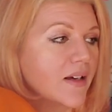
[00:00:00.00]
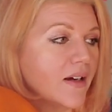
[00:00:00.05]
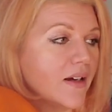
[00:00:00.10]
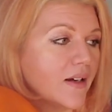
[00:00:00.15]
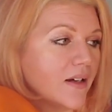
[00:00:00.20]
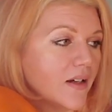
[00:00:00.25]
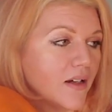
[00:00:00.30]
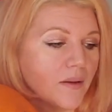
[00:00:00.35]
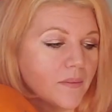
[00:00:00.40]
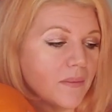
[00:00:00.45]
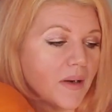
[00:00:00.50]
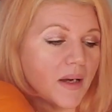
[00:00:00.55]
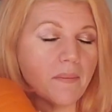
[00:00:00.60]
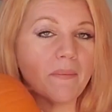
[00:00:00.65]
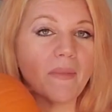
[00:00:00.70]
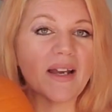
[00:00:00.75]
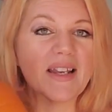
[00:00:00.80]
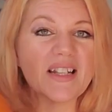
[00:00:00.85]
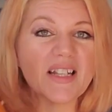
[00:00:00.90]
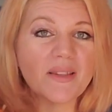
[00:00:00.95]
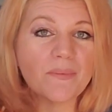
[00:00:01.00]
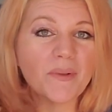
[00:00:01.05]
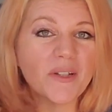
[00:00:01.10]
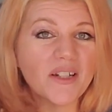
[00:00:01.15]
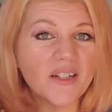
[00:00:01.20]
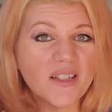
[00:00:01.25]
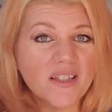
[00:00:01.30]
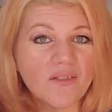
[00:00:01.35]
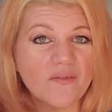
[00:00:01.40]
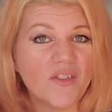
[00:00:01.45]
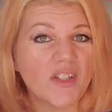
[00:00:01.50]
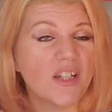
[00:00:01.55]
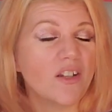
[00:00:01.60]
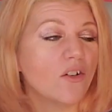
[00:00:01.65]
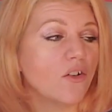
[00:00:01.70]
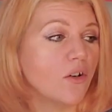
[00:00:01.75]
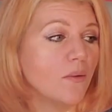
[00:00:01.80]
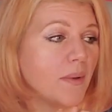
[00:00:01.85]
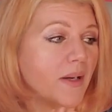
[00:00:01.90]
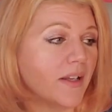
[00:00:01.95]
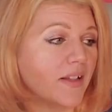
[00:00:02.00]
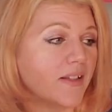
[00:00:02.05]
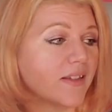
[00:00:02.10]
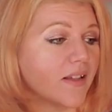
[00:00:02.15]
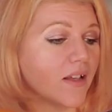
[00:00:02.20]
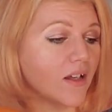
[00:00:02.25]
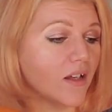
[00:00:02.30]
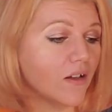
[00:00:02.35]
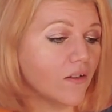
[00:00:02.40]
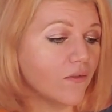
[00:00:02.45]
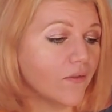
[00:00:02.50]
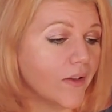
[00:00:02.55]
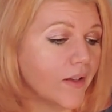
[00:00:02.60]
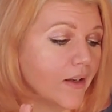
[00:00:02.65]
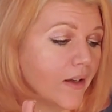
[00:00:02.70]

Um, I might just put it in the video all by itself.